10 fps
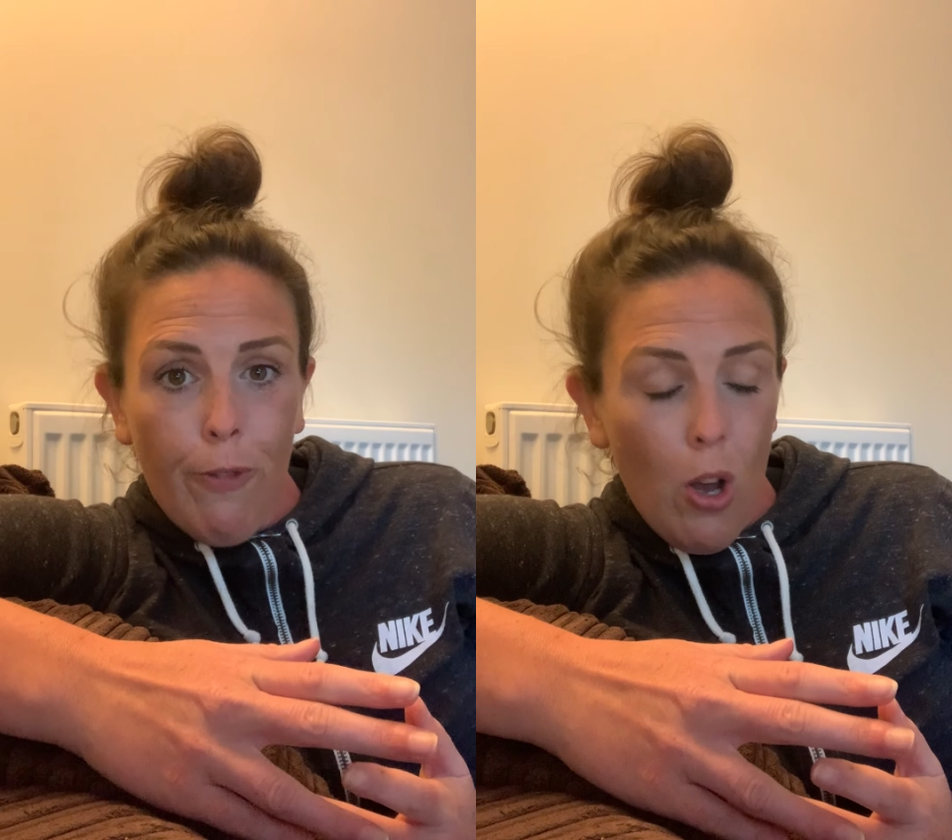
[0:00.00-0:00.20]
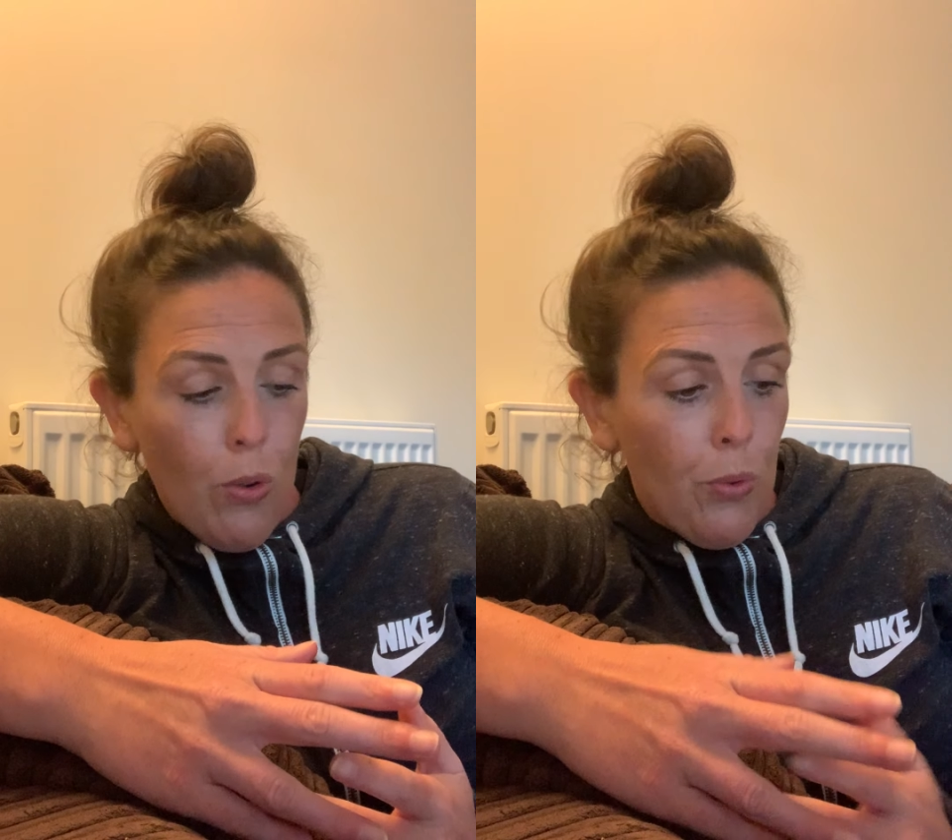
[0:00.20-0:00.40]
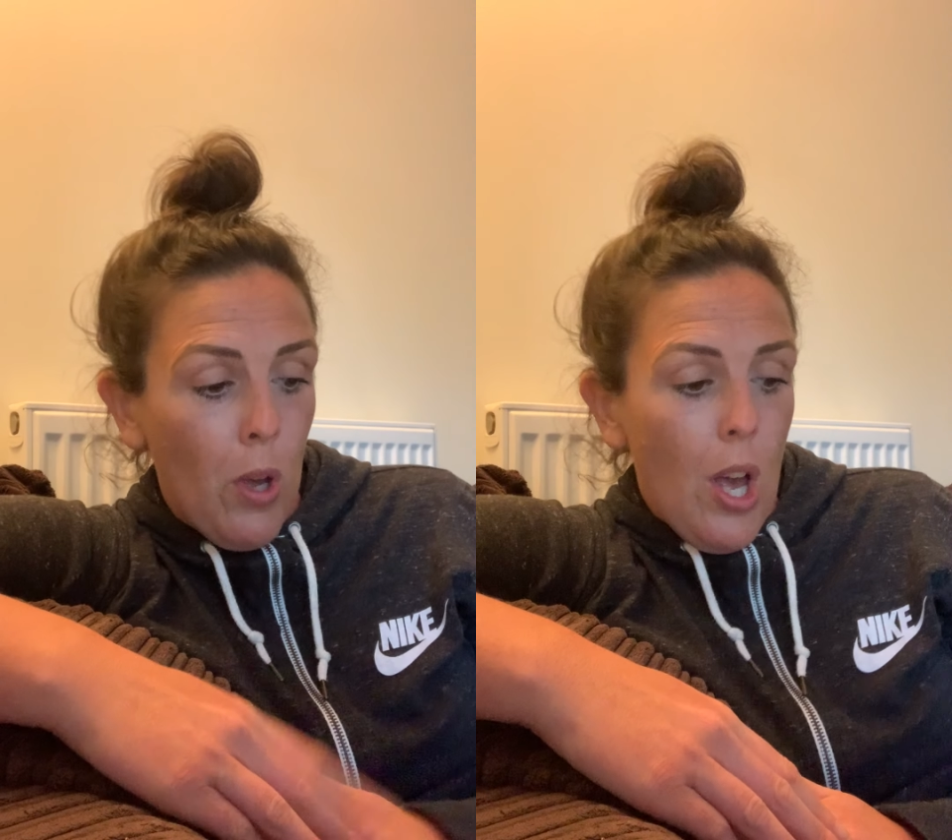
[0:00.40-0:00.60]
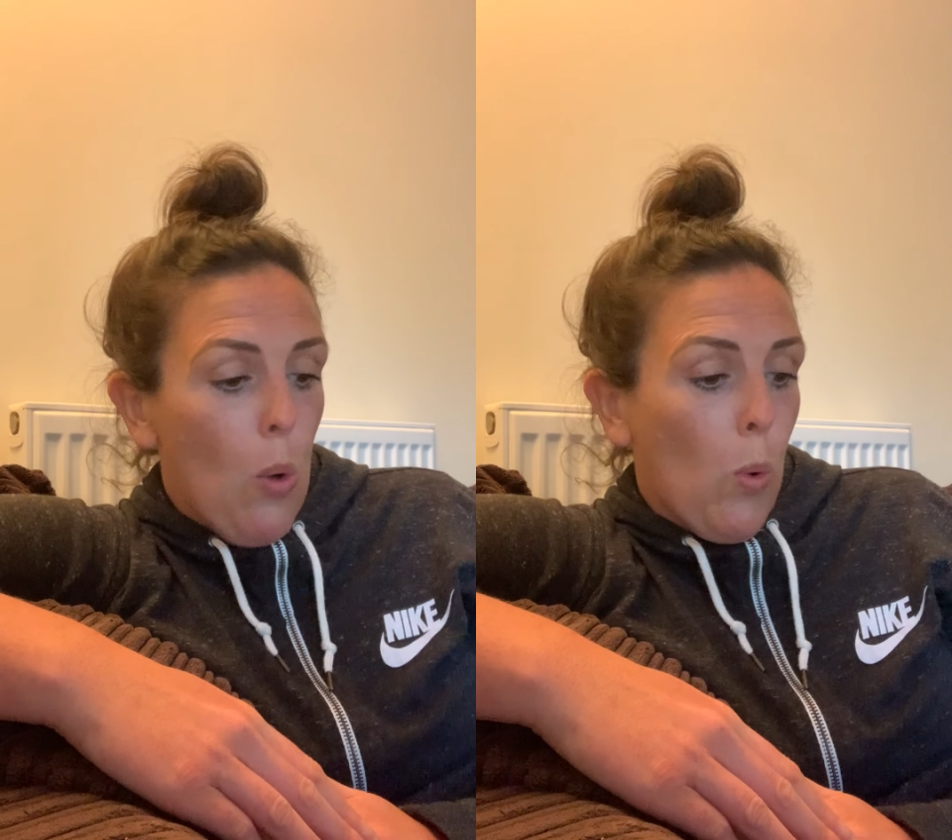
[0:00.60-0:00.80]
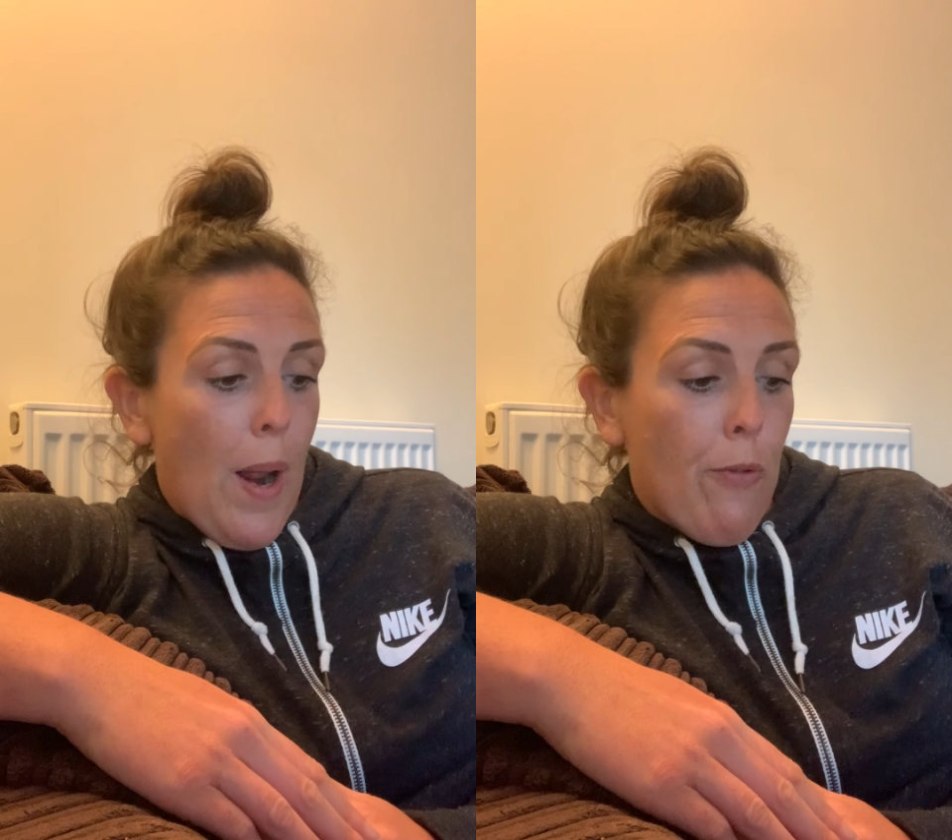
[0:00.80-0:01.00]
phone,
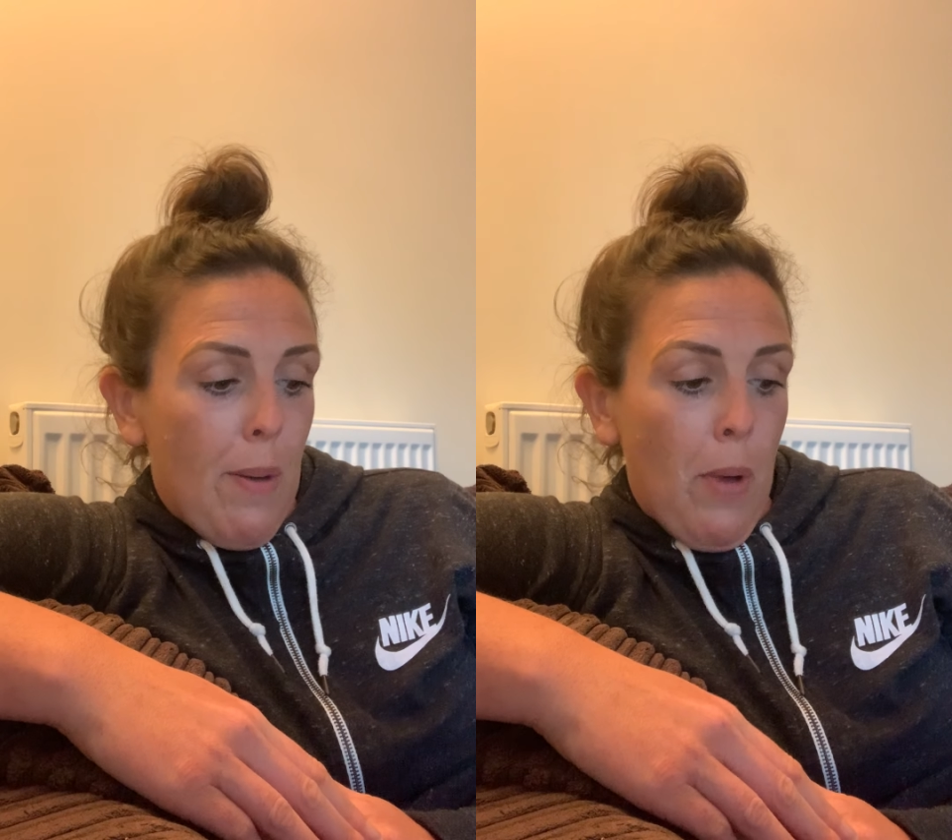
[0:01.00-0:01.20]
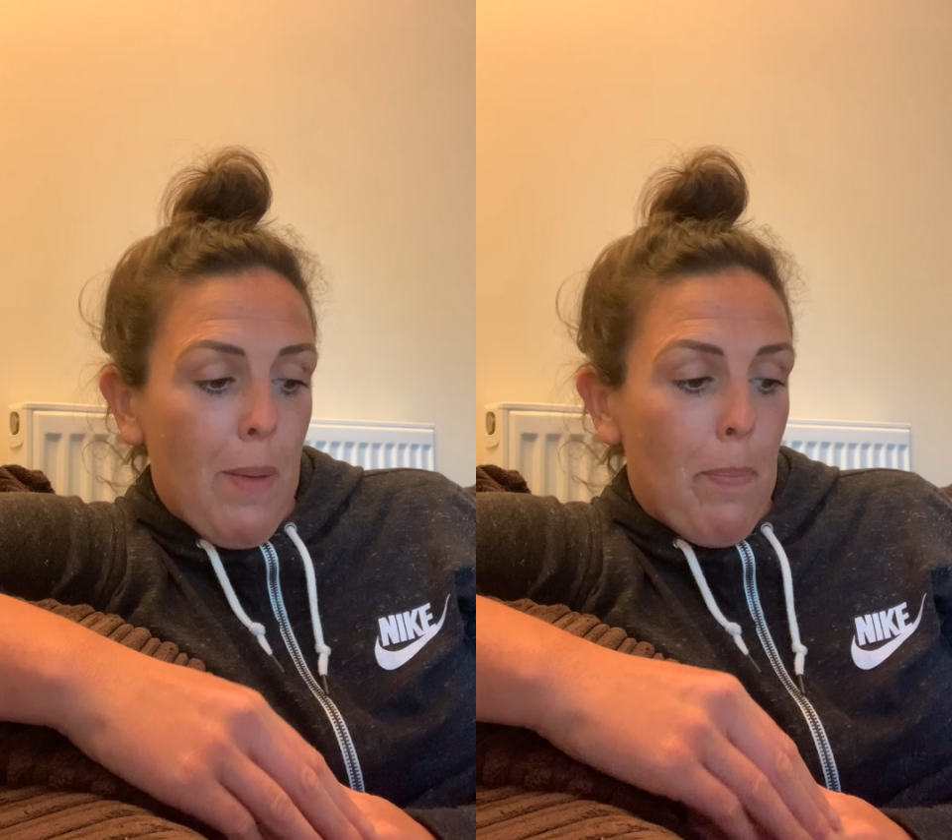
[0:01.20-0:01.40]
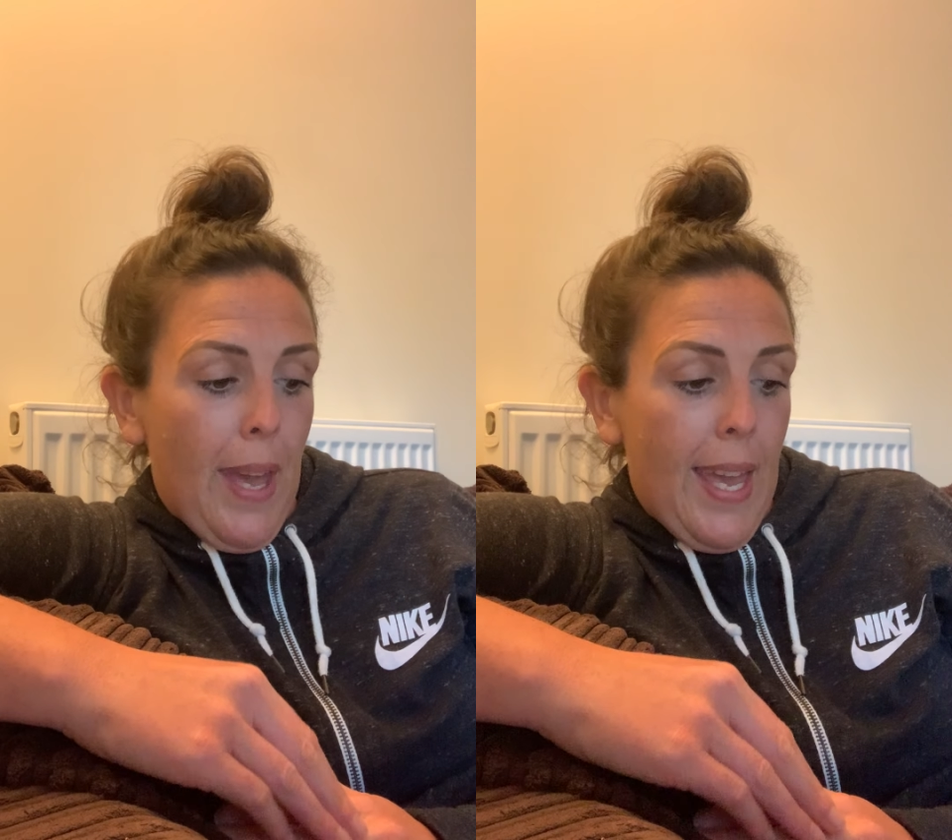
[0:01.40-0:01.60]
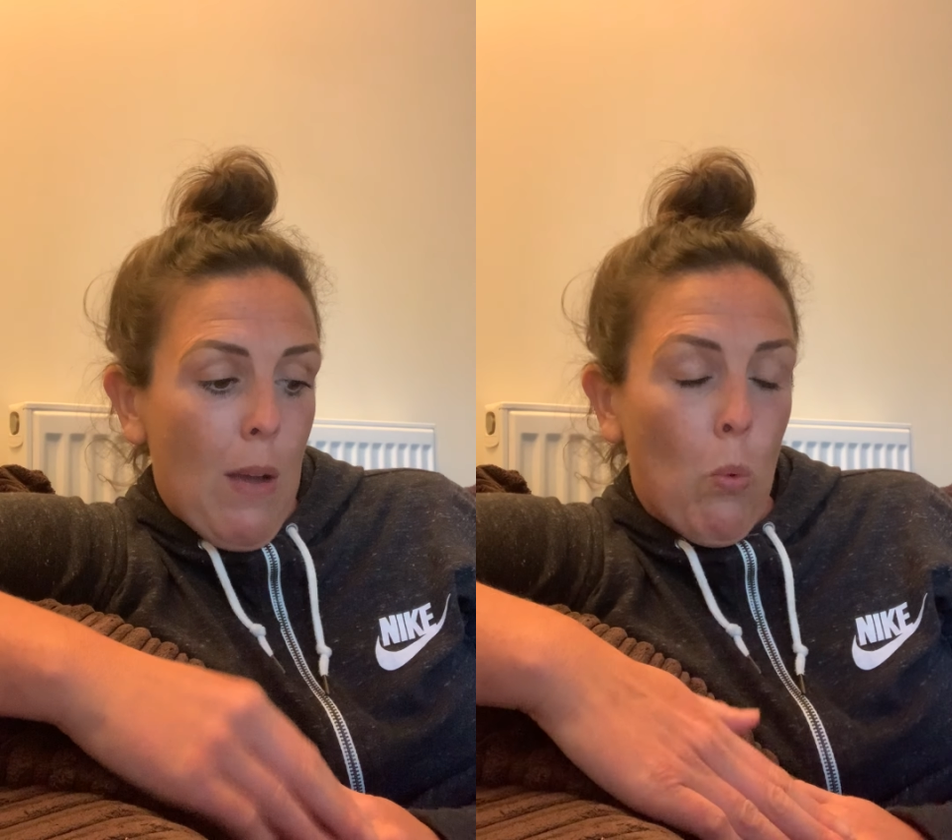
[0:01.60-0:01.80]
wherever it might be.